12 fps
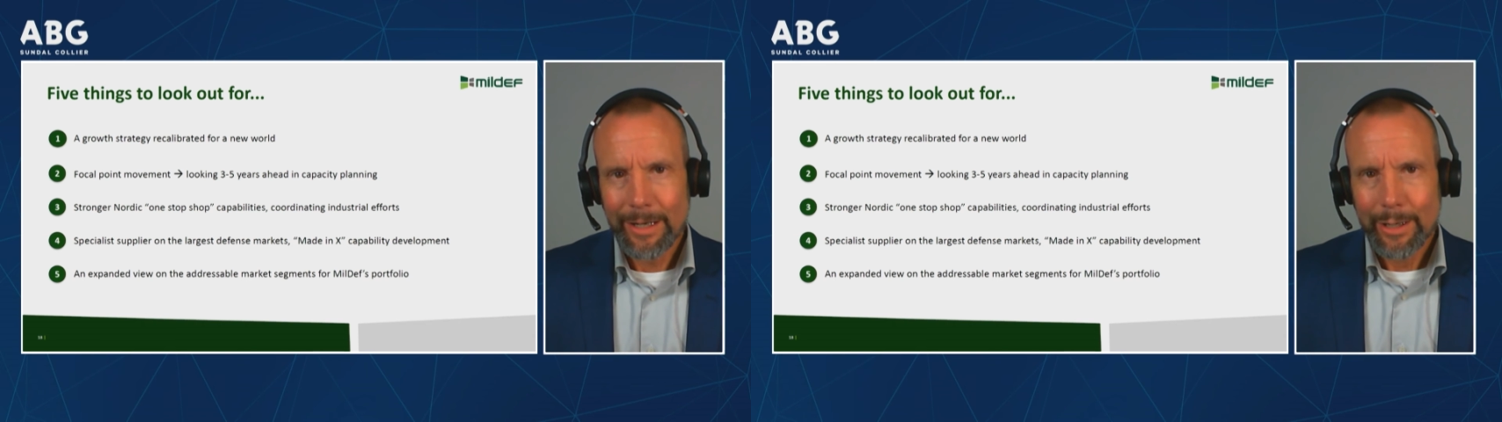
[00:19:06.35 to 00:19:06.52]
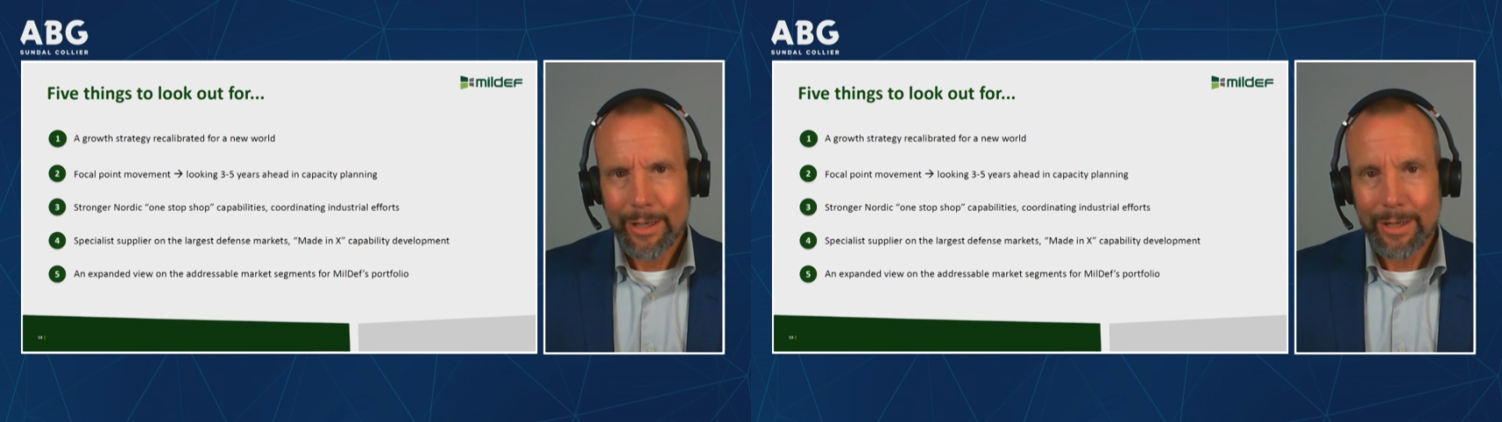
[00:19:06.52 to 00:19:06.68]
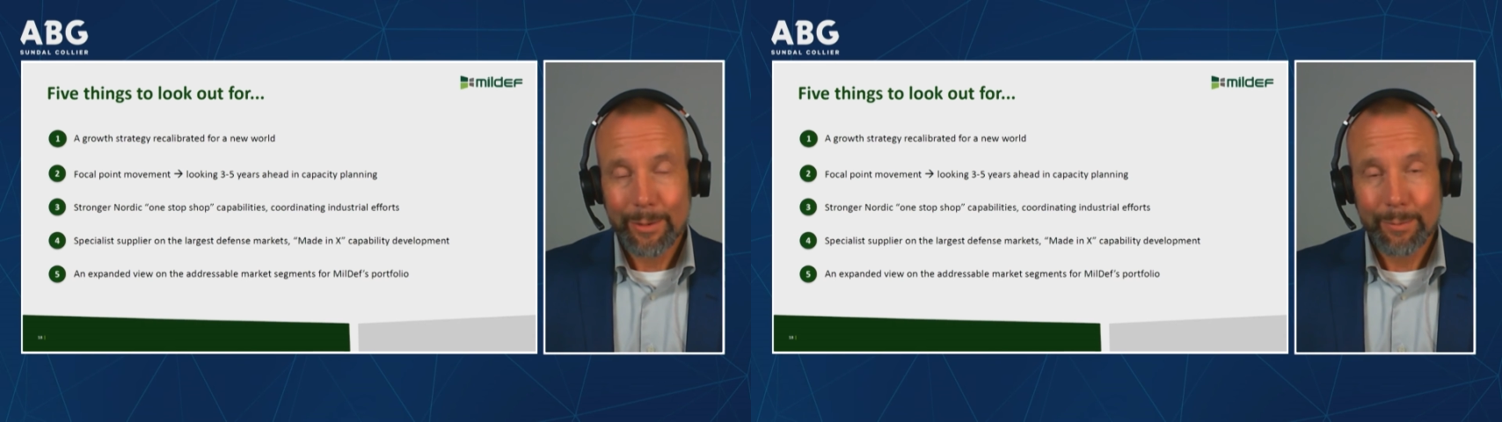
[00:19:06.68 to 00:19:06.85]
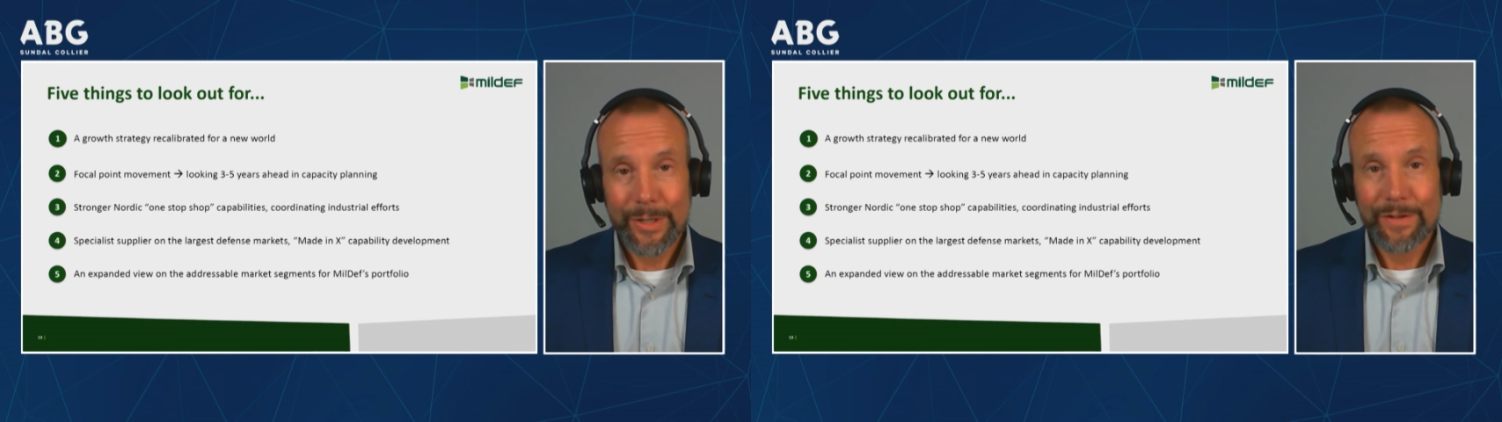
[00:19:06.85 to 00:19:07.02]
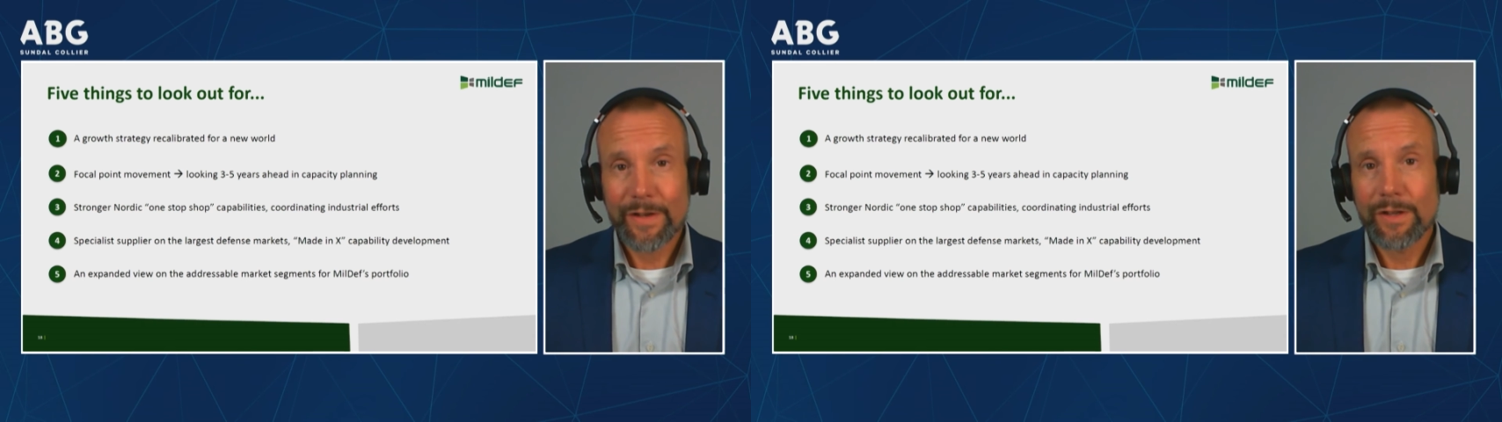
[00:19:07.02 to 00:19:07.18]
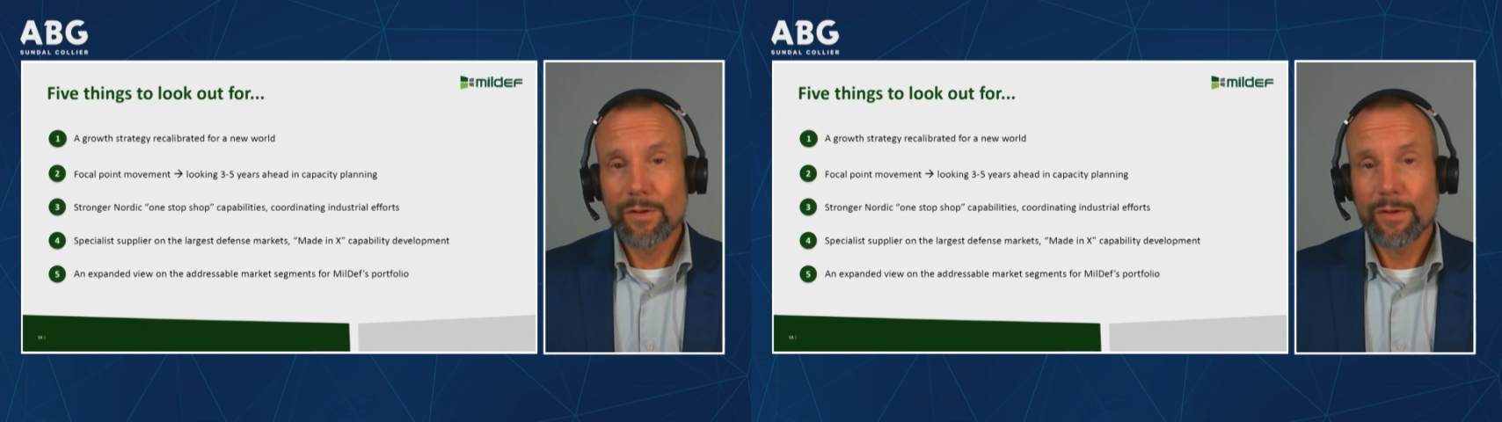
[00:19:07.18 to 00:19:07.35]
with the
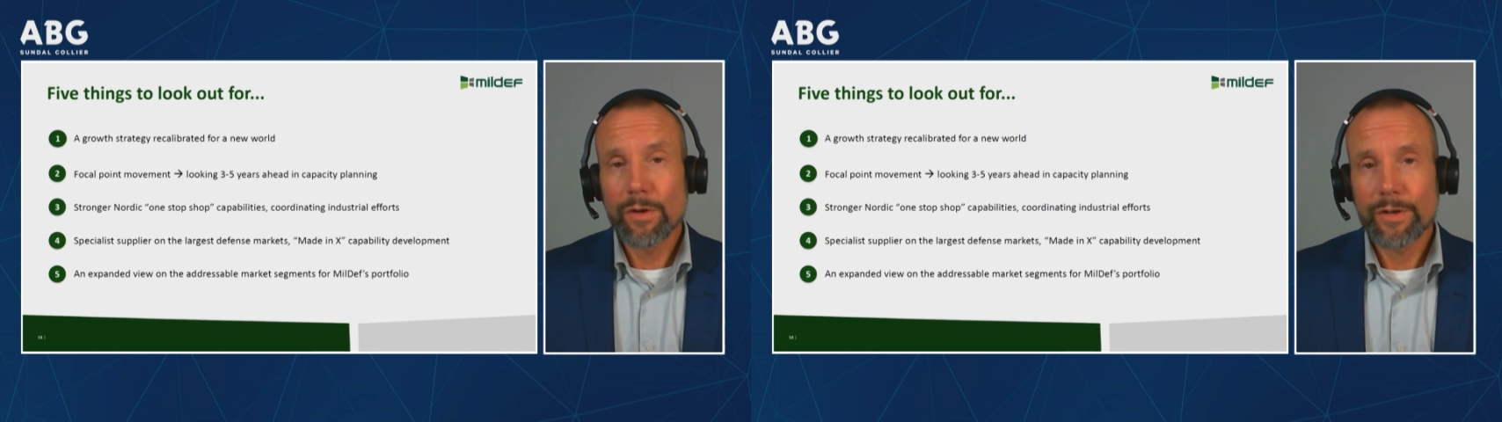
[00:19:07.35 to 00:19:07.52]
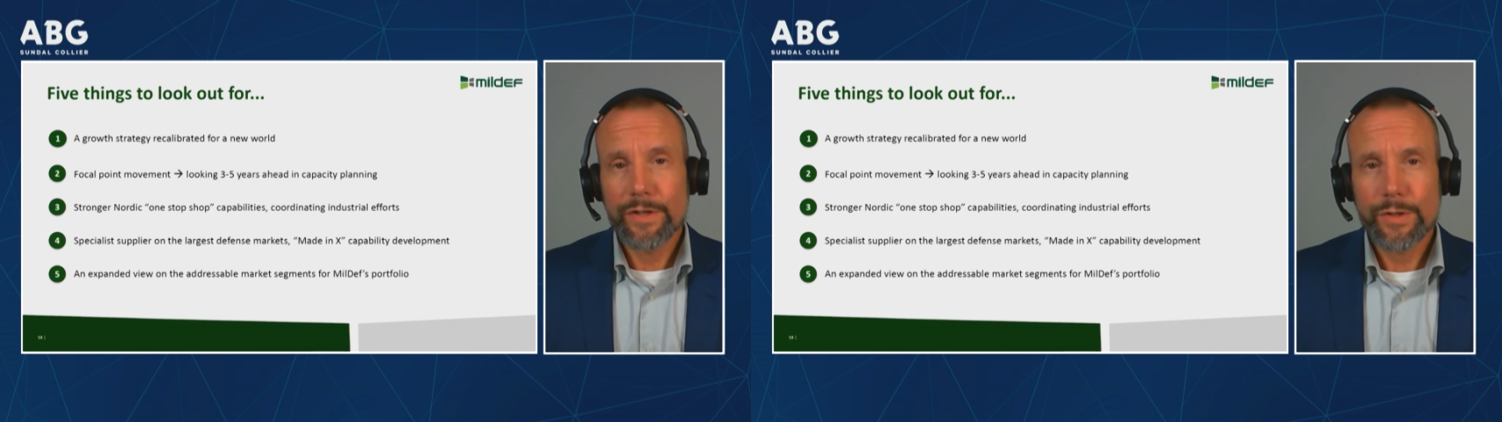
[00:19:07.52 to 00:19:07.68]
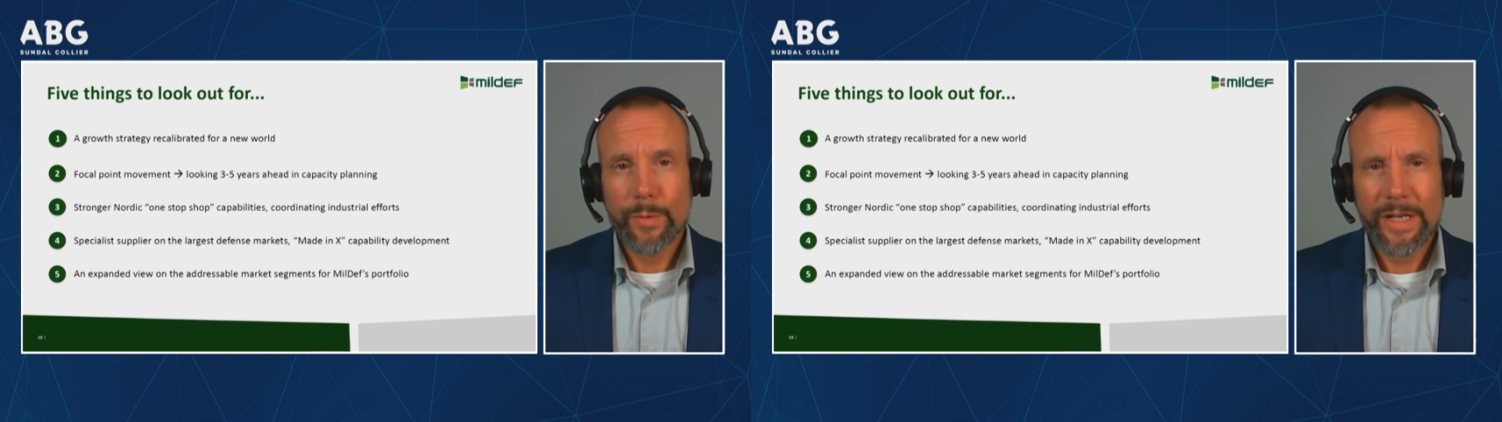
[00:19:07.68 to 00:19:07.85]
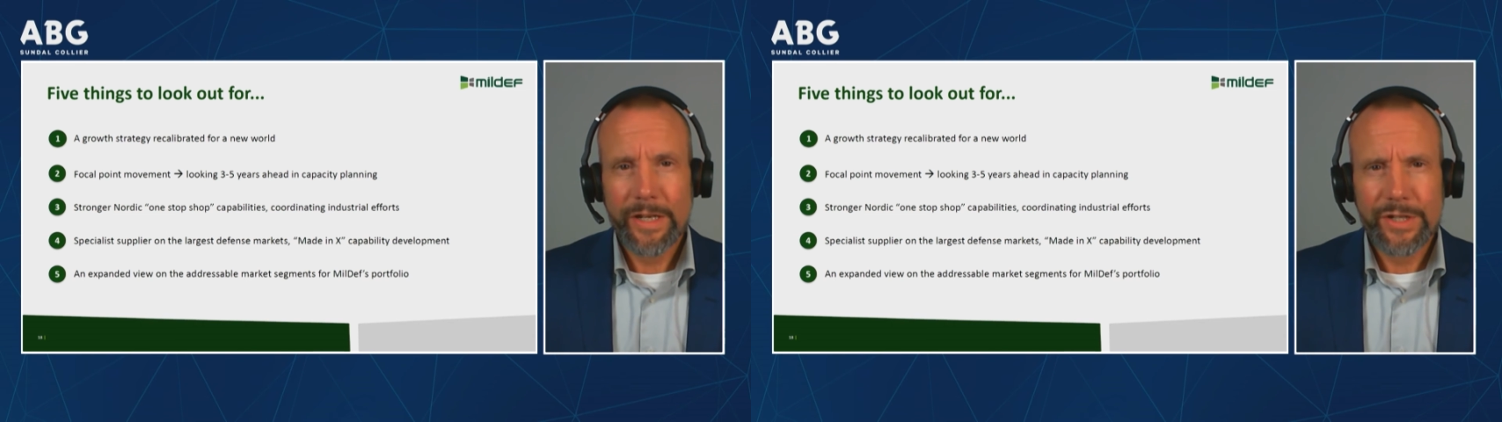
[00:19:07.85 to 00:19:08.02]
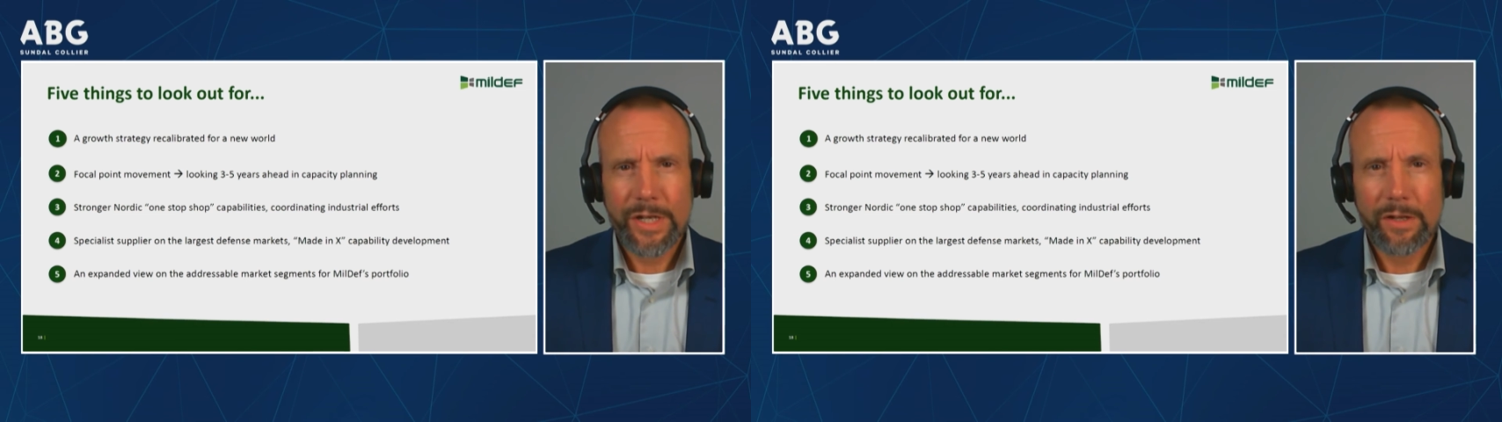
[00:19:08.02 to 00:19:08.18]
technology, the Swedish